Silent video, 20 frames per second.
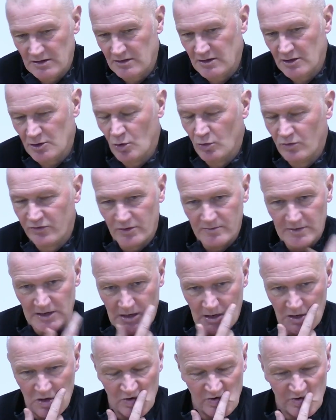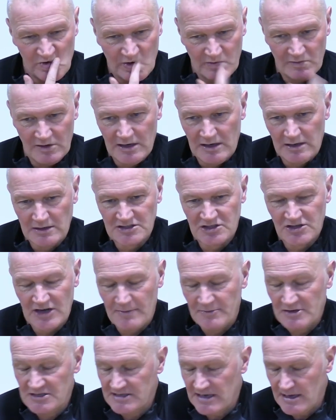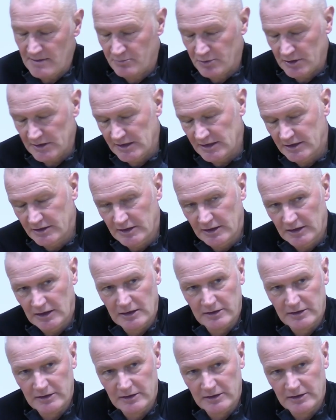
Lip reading: the goal from a scrappy set play in